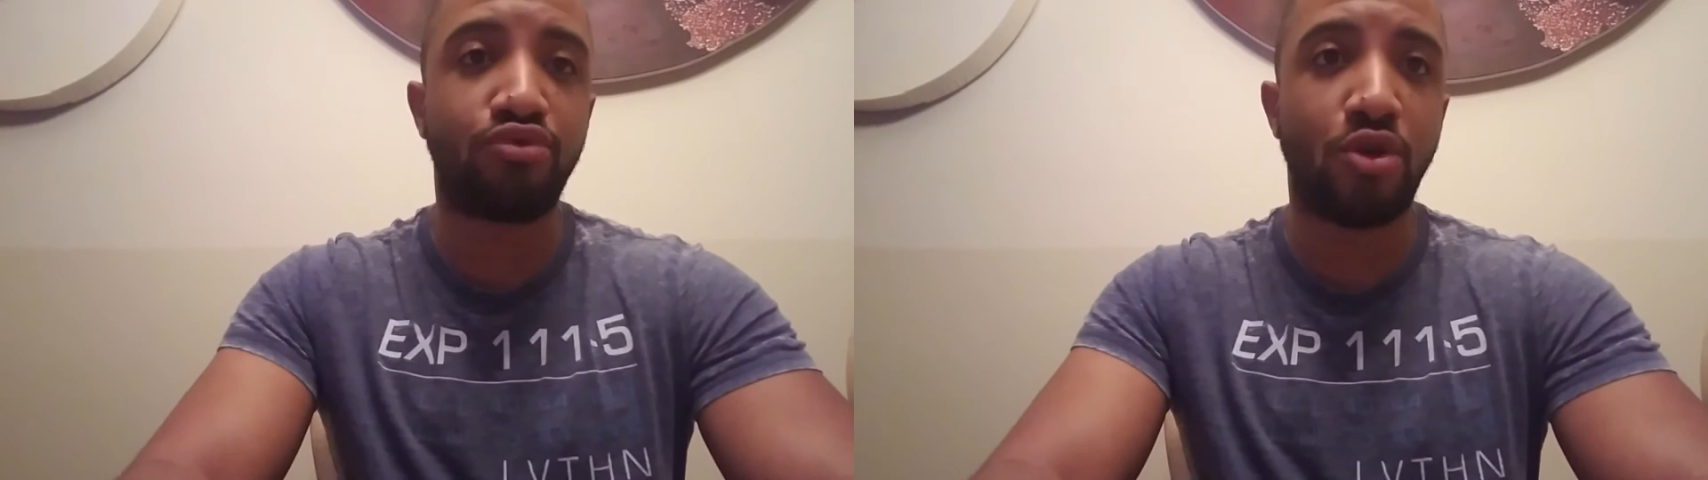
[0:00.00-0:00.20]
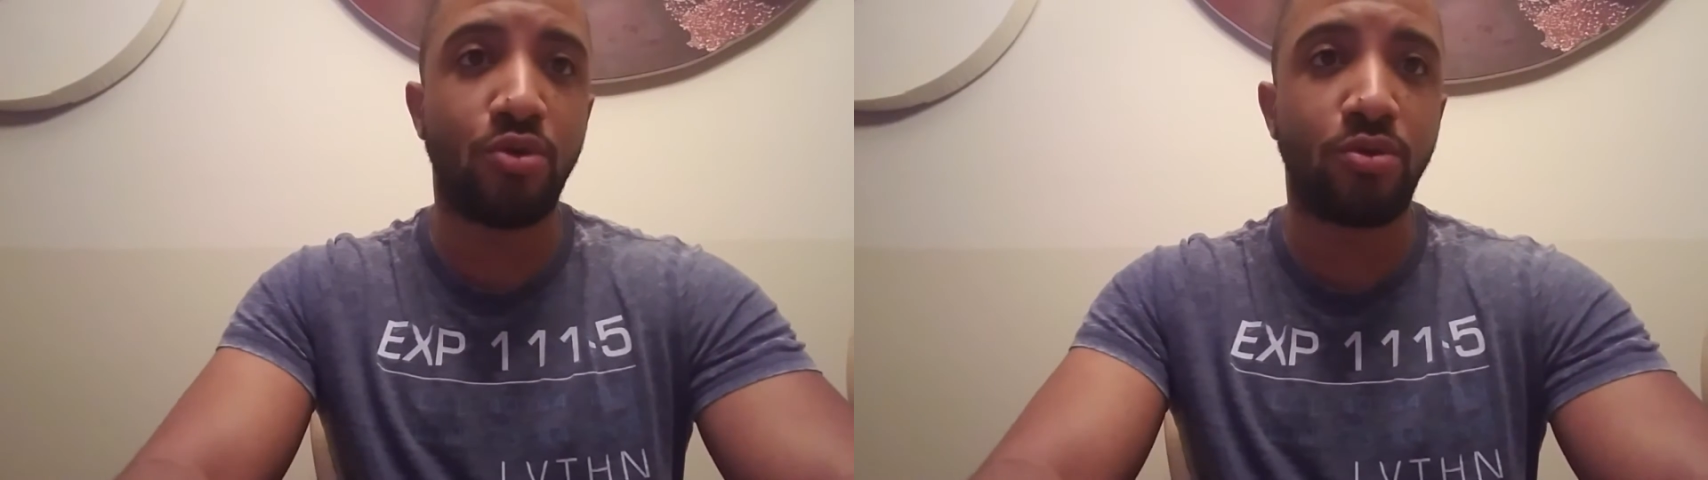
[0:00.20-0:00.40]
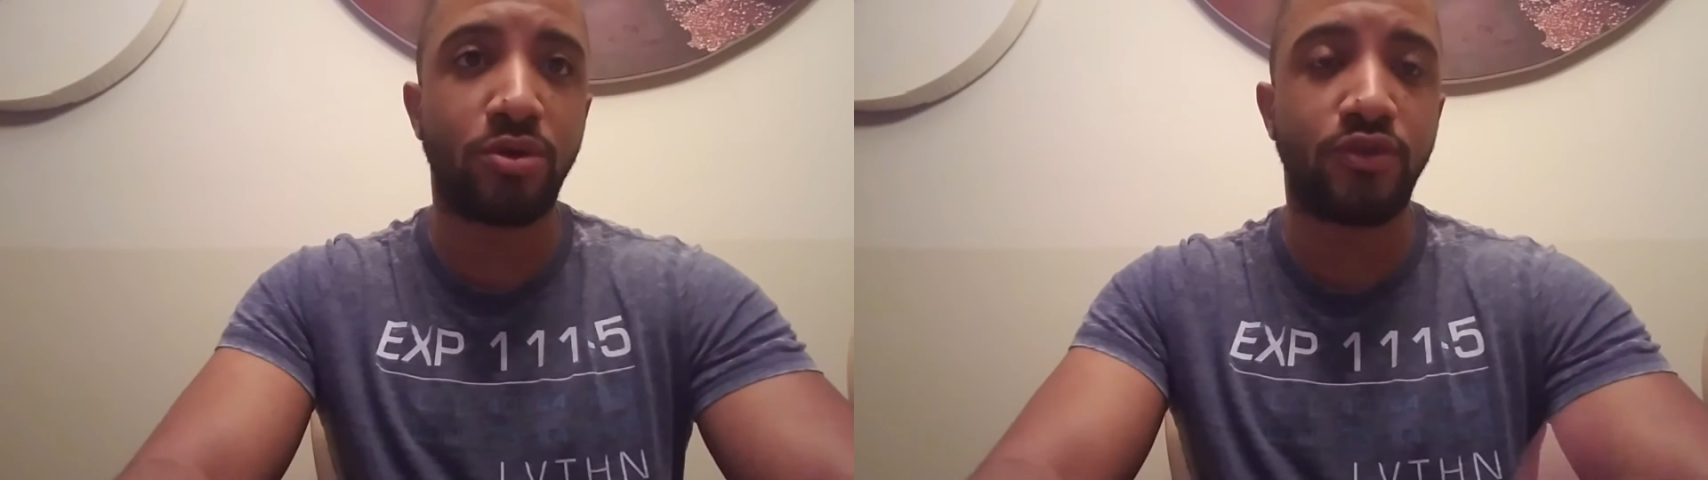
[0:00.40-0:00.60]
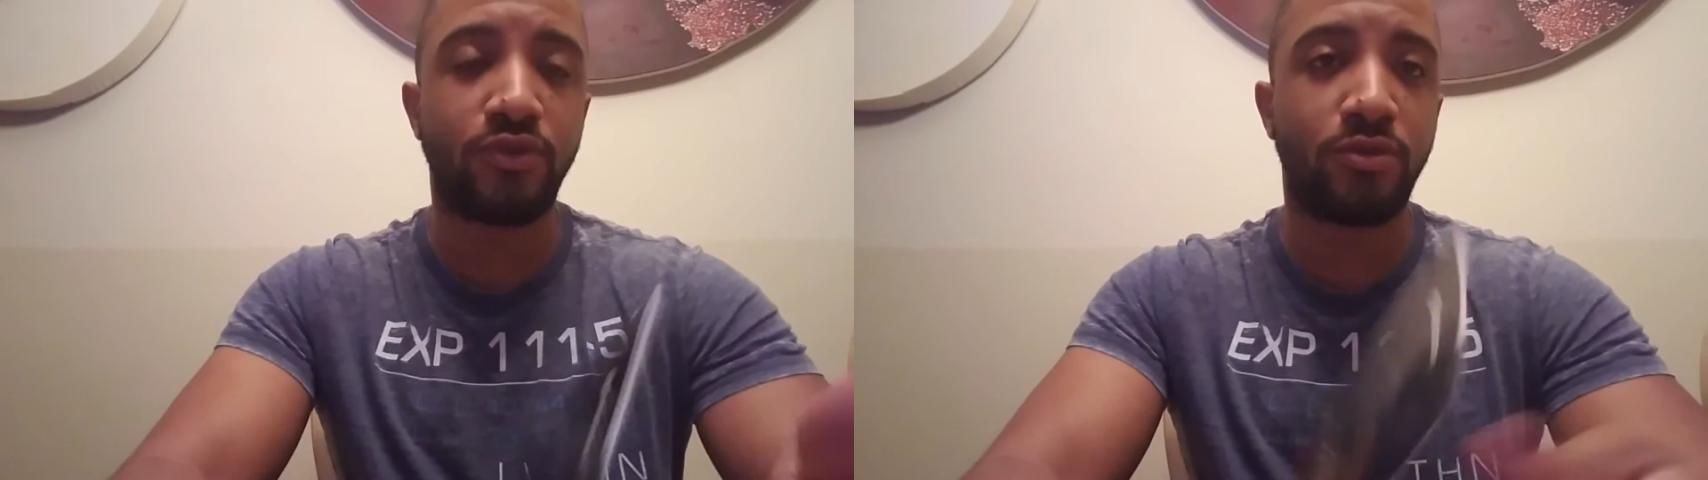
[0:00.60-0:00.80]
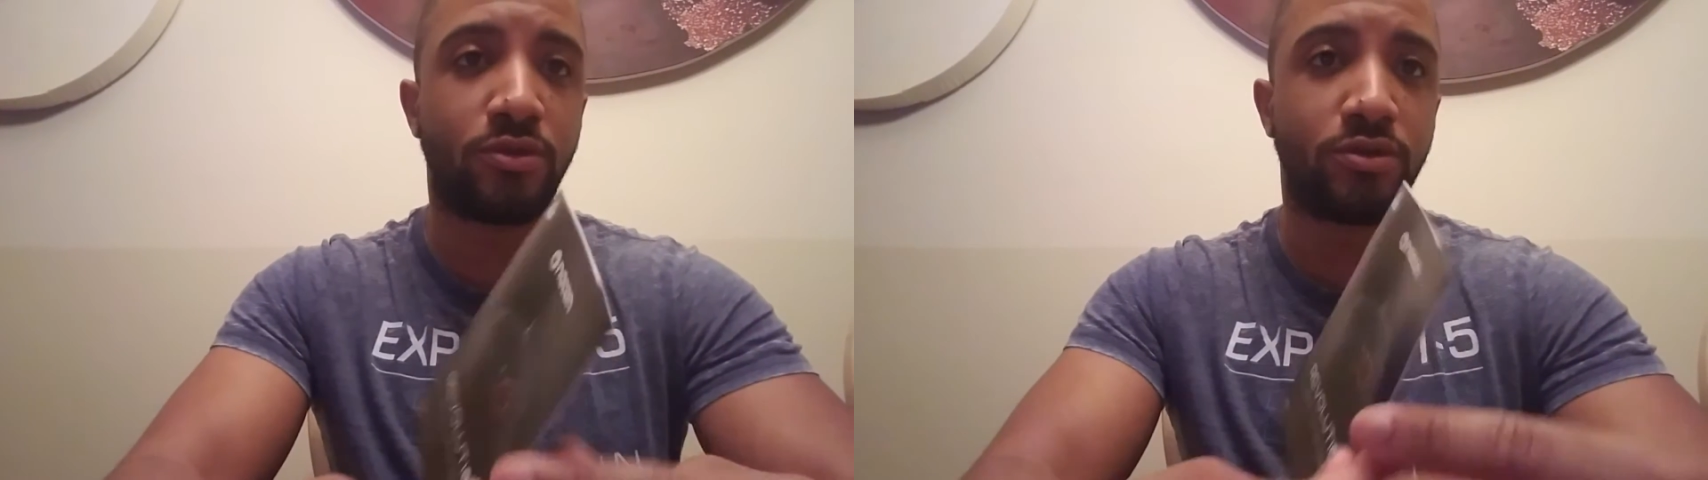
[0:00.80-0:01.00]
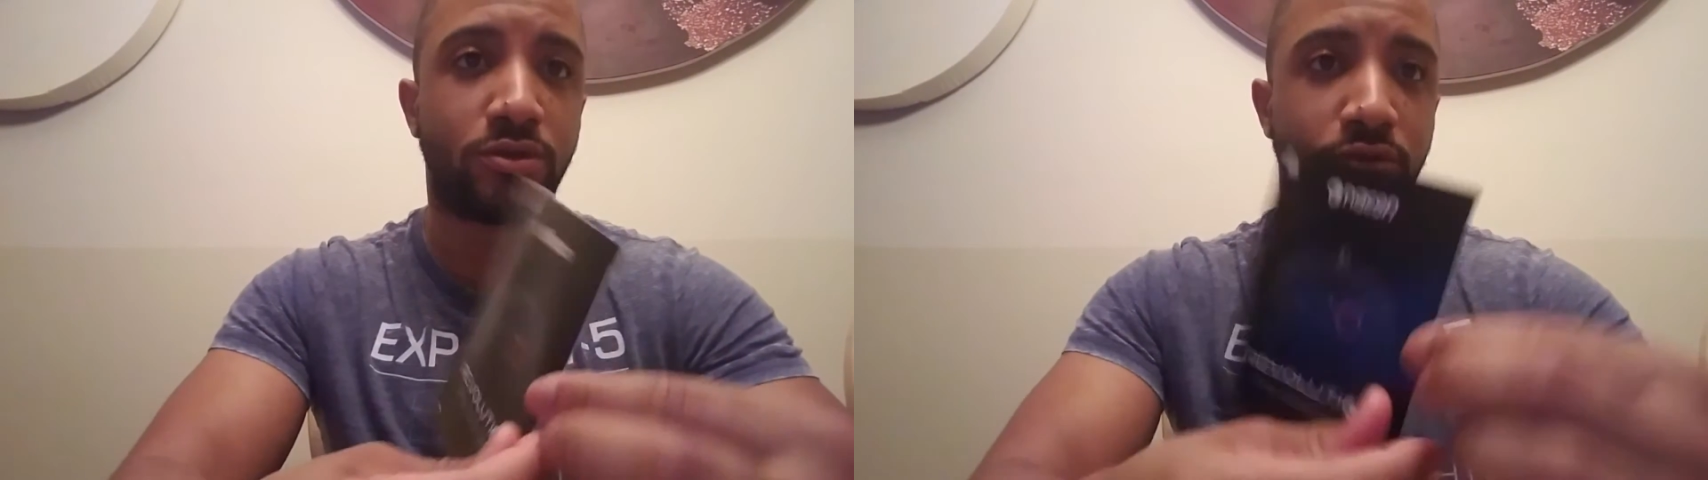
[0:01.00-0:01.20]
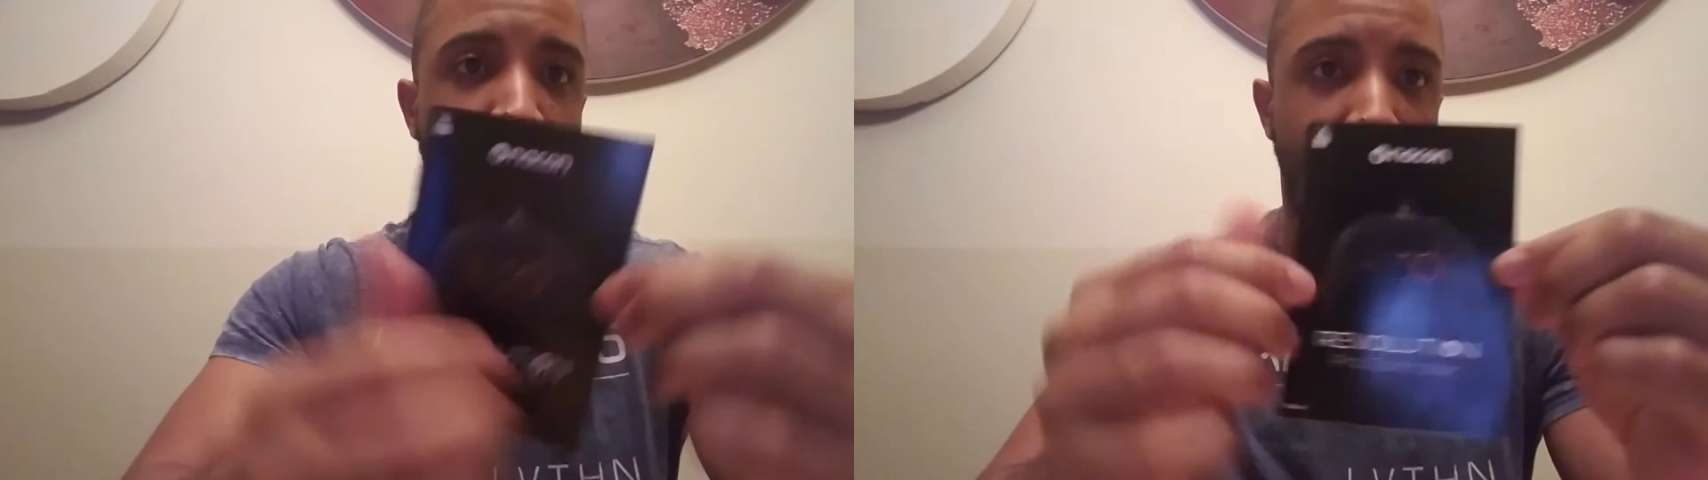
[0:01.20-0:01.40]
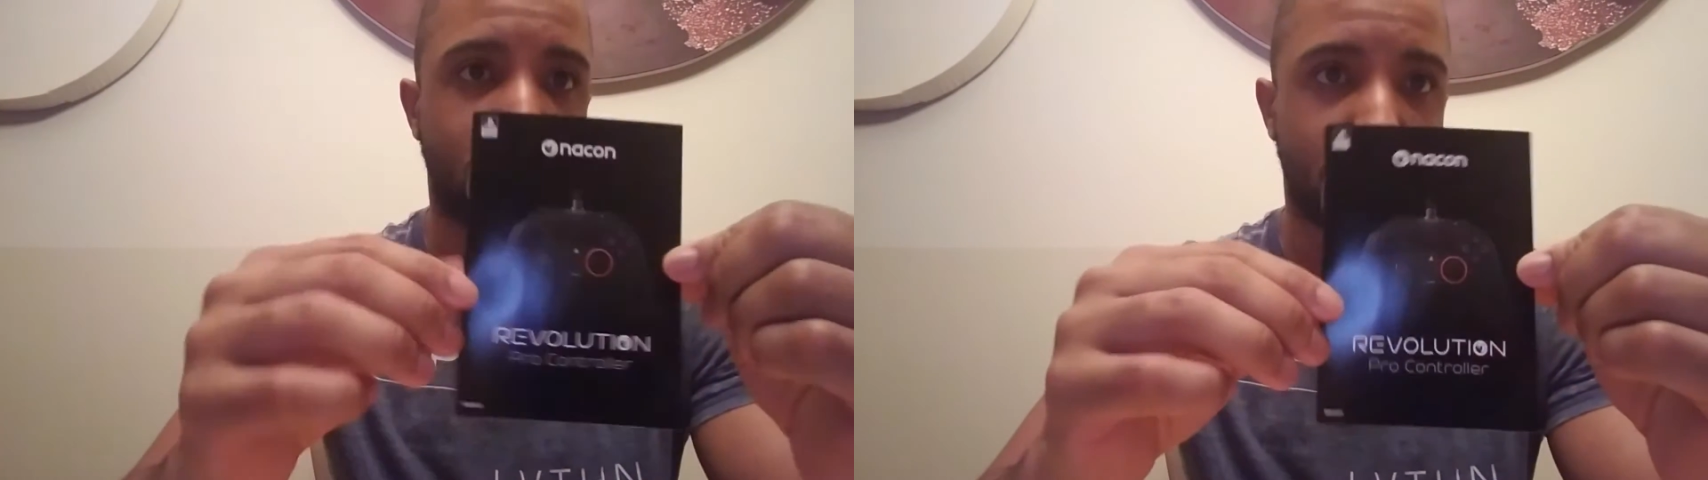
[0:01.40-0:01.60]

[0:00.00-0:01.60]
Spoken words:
Pro controller.